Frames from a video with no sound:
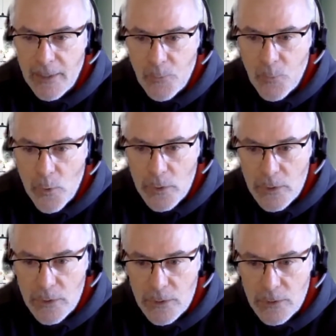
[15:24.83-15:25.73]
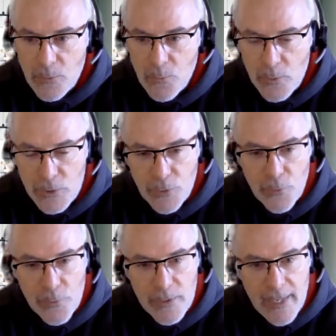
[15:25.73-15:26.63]
What's your
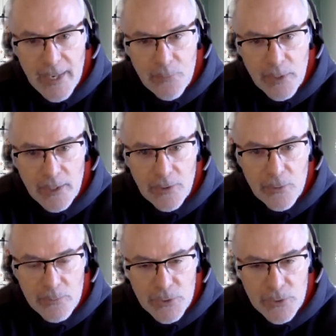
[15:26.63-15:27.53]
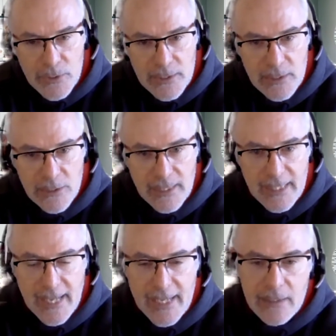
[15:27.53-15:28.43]
own networking options to
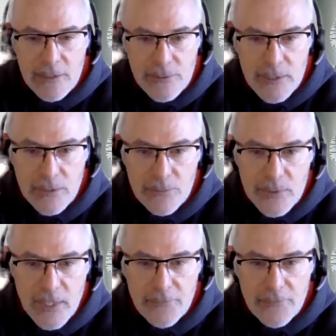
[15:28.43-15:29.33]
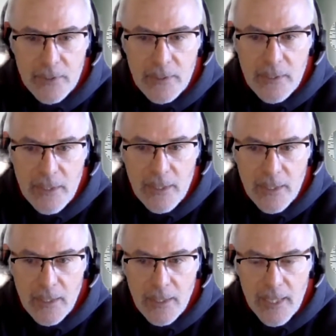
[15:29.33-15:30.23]
get to your SQL Server,
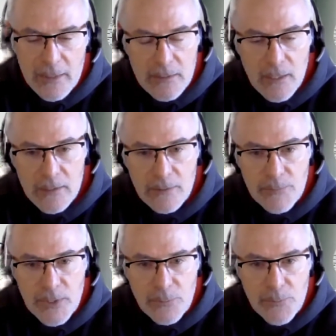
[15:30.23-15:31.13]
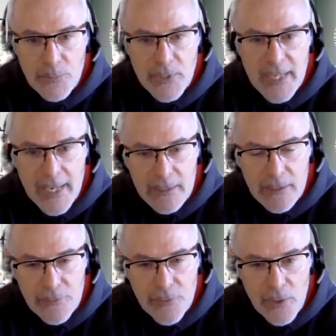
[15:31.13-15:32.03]
and start to protect
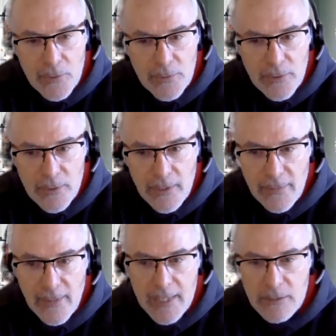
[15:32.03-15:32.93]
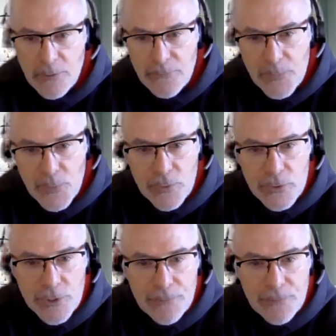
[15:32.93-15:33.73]
it around that sort of approach.